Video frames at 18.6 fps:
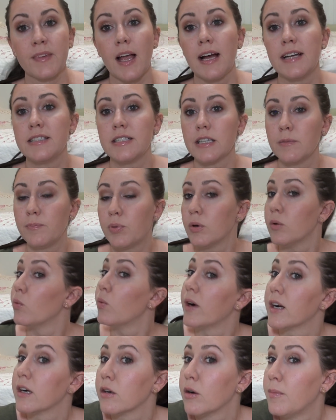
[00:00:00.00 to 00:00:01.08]
I did
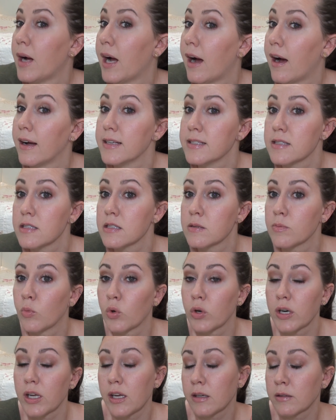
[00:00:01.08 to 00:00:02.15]
wear it on my eyes this
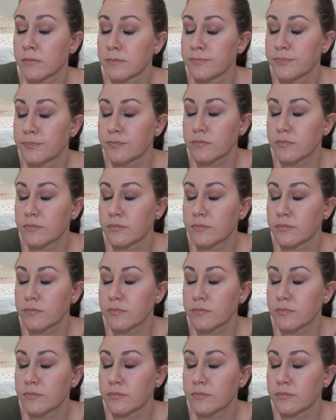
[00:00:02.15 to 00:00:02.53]
morning.